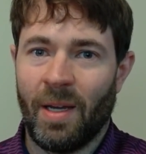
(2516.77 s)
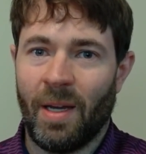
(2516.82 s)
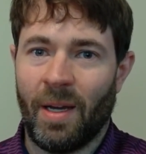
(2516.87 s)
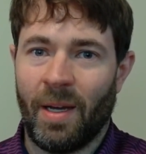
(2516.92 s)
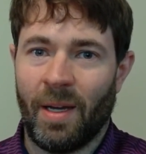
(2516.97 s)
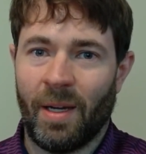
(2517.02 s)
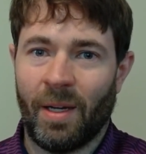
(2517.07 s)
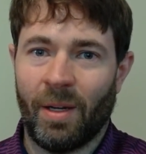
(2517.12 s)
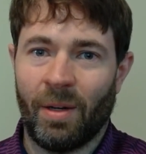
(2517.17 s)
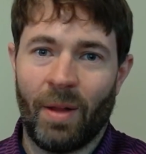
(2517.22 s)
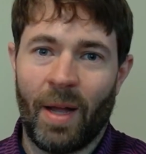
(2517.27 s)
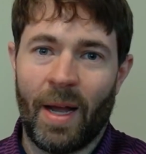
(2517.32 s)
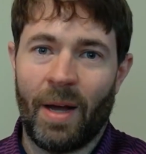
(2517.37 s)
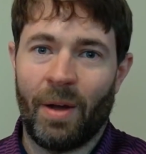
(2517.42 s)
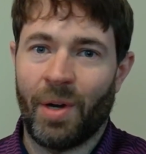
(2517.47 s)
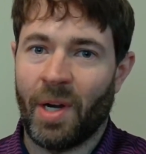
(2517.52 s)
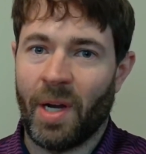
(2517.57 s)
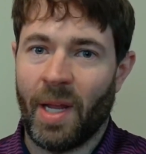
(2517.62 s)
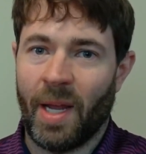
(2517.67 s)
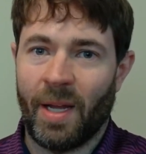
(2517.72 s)
Uh,
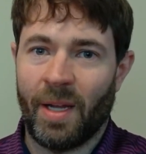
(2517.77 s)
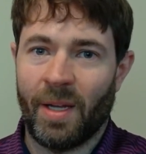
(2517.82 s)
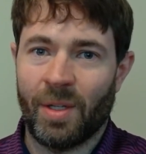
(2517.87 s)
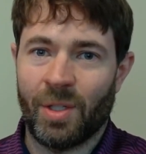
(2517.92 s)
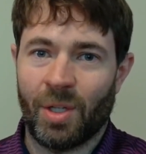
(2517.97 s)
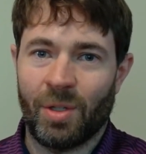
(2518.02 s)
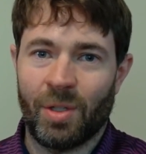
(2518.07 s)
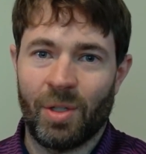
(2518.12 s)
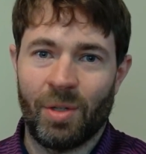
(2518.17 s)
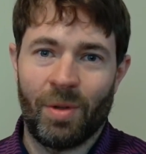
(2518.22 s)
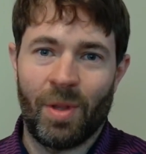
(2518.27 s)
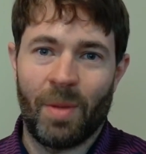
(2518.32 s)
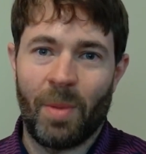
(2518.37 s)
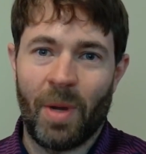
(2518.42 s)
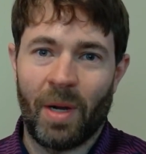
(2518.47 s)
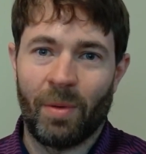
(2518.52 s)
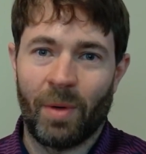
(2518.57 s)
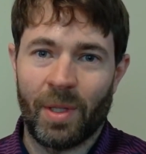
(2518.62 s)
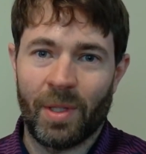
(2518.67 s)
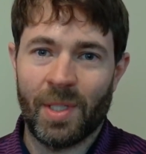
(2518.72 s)
cloud and Edge are two of the
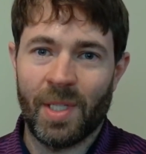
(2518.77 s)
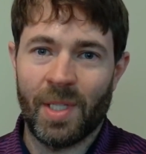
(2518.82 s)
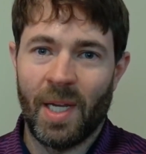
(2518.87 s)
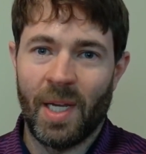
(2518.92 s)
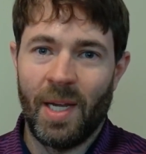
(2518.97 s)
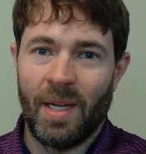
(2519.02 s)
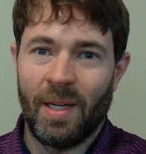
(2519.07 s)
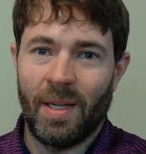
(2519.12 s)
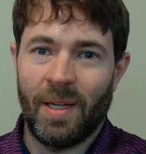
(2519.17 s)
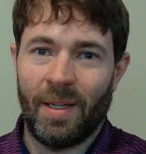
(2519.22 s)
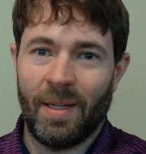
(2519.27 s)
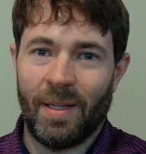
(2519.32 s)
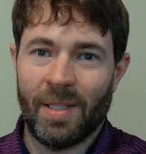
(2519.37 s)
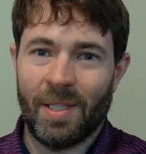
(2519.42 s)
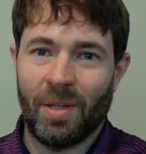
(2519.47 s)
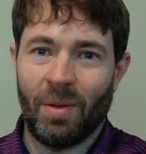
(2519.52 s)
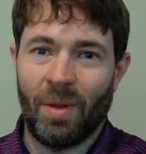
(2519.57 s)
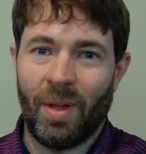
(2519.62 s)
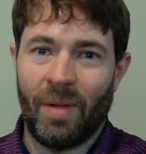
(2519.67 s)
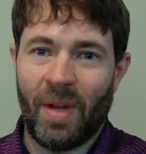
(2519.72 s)
big ones.
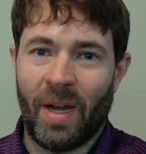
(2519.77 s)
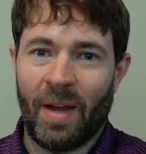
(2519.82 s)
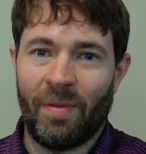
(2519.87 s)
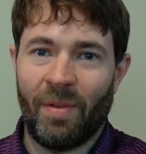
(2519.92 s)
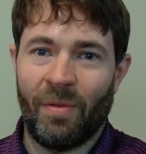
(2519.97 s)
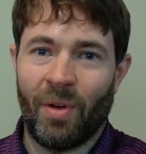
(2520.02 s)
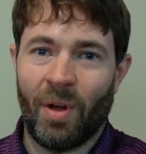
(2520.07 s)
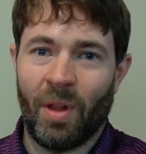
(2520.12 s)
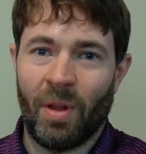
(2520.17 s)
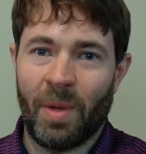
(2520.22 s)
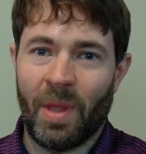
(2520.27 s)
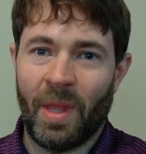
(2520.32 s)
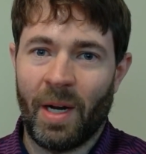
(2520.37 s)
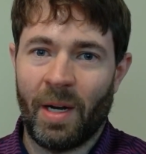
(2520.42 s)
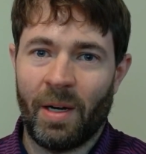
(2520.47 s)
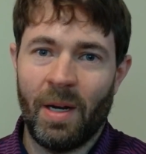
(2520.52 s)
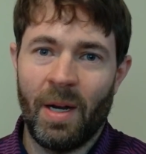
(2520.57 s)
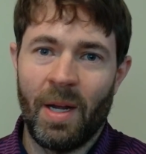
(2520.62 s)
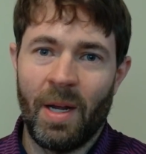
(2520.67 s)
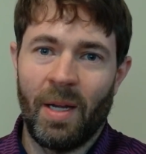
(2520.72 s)
so love to have you follow me
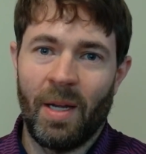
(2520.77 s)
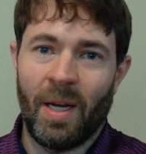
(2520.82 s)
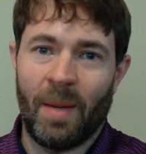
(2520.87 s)
there.